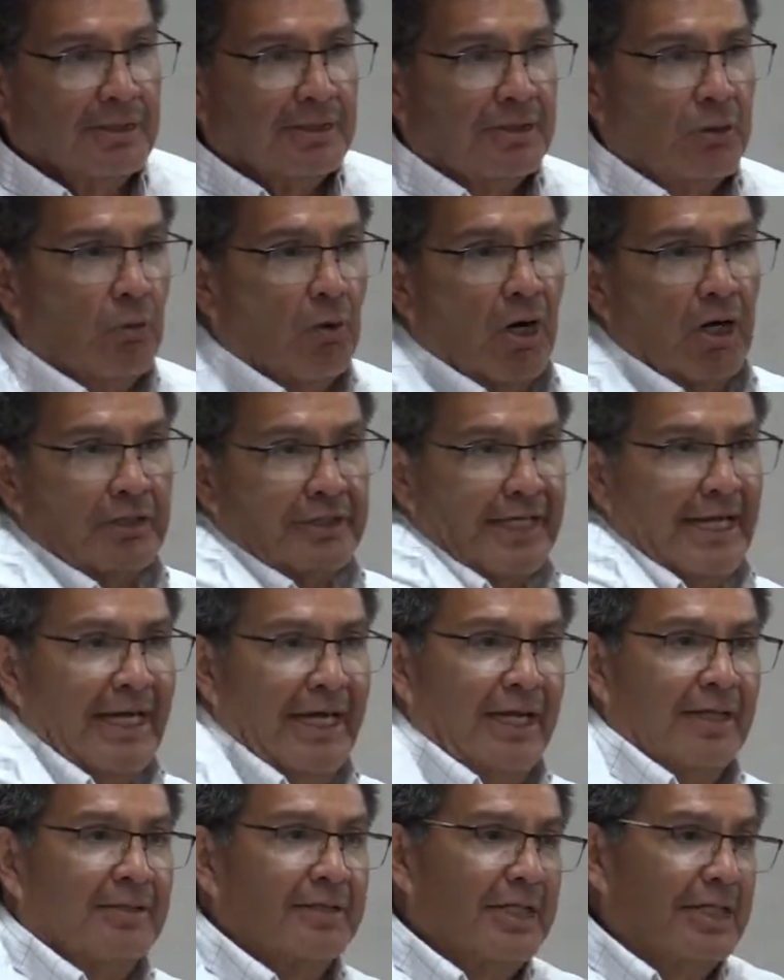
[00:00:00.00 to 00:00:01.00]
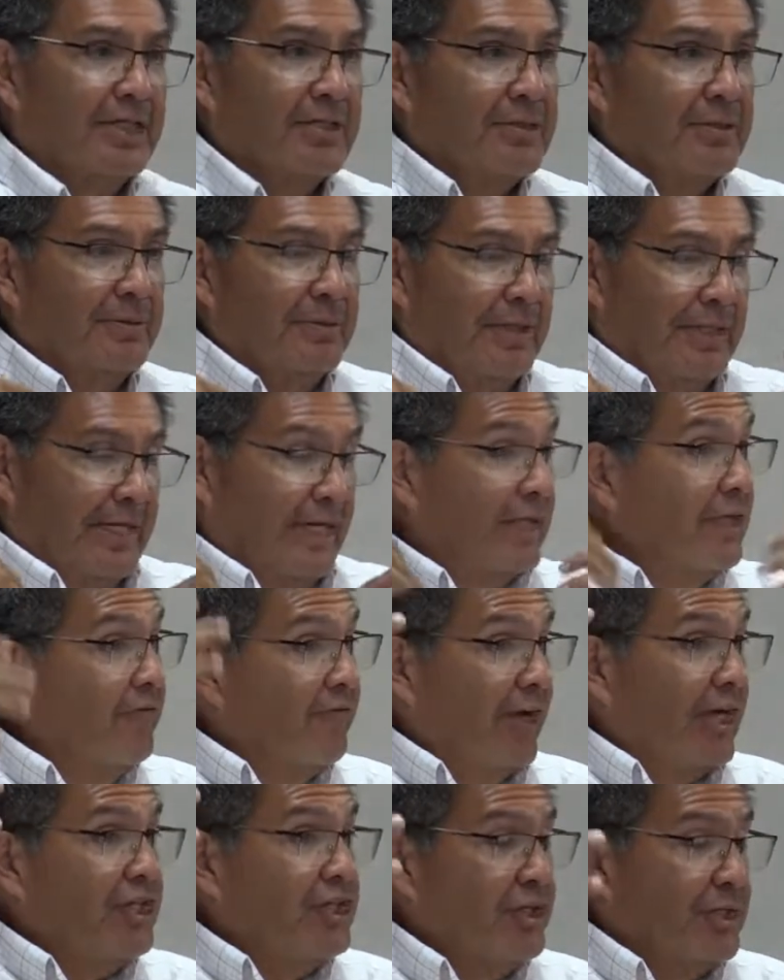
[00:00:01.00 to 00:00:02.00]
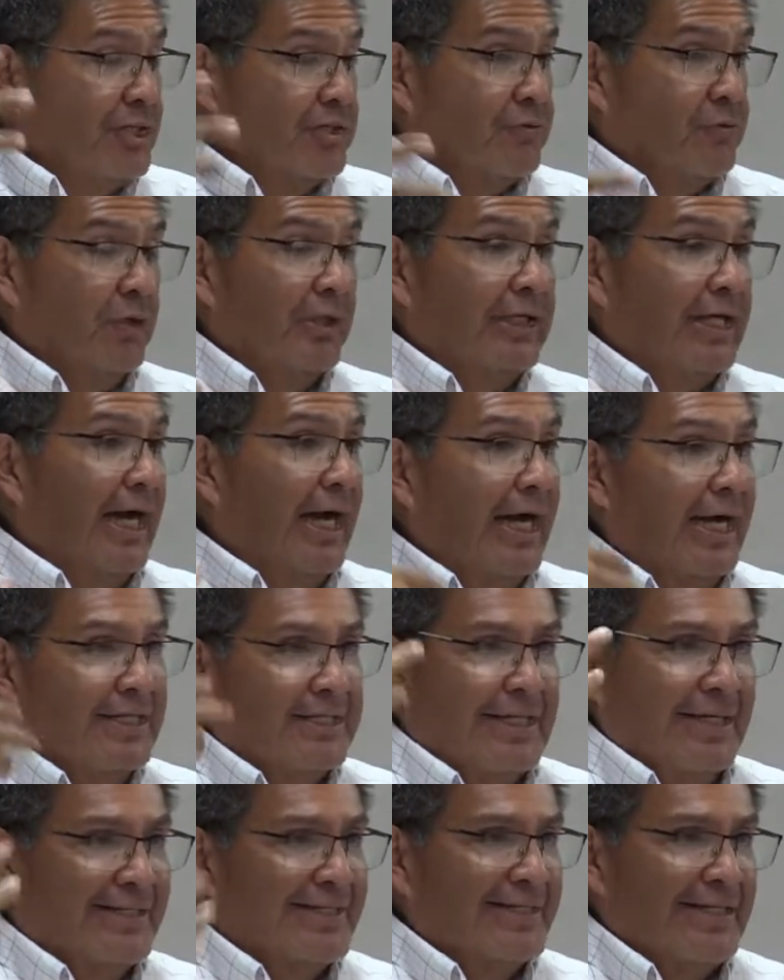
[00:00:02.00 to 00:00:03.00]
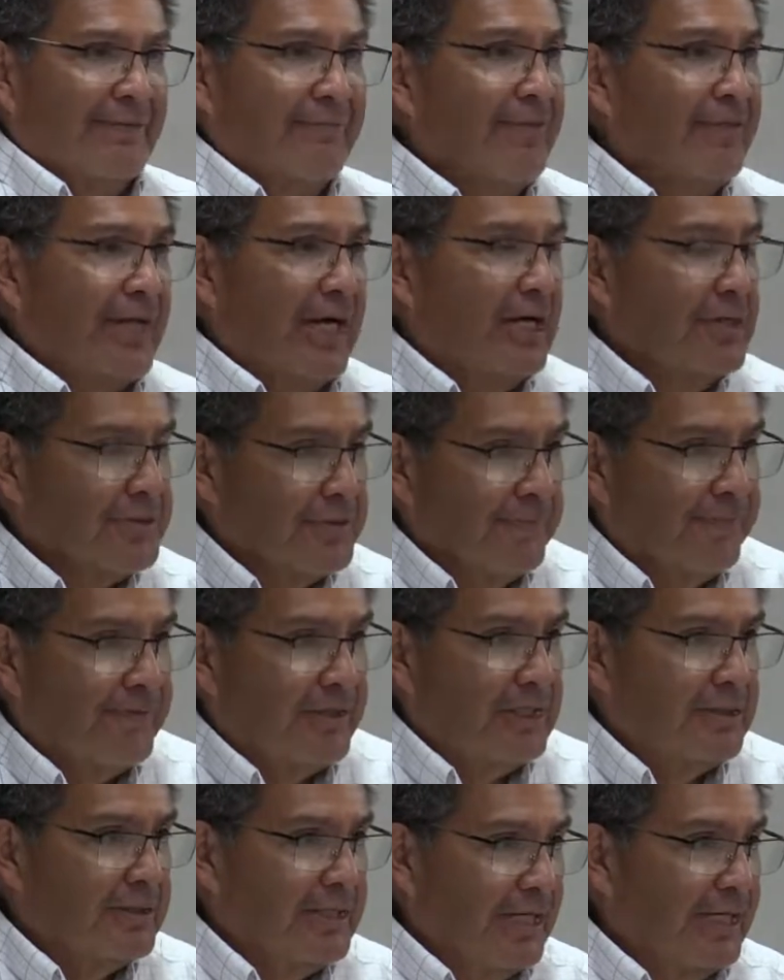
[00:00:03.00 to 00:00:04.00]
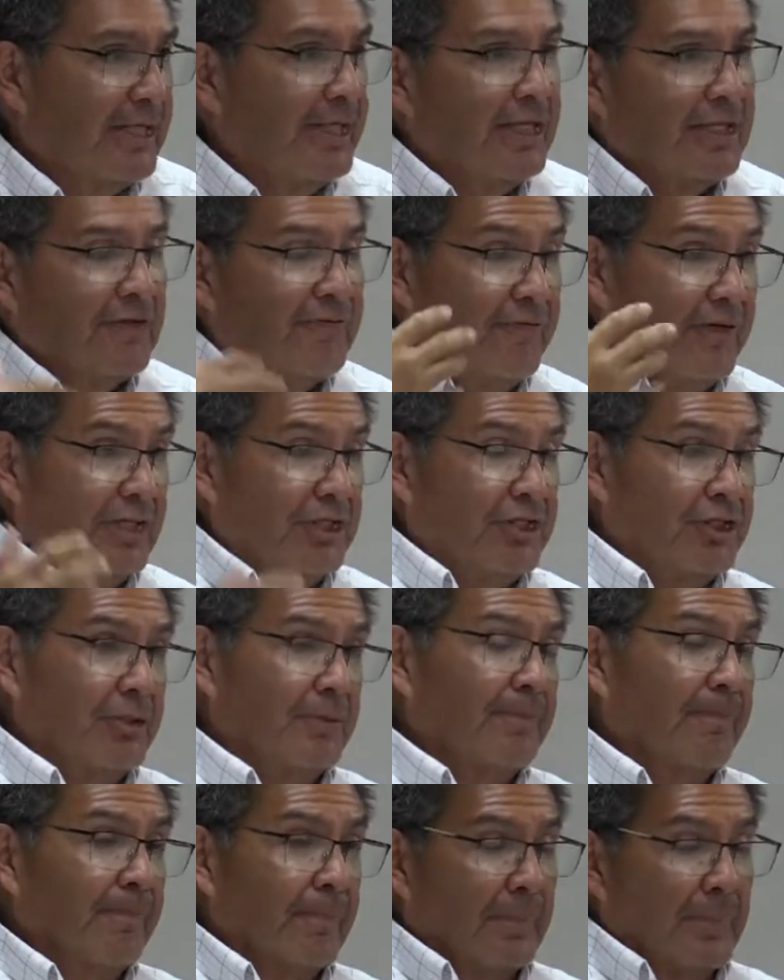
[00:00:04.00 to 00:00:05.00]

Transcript: You walk down, and it, the elevation is really high. It's like 7,000 feet in elevation.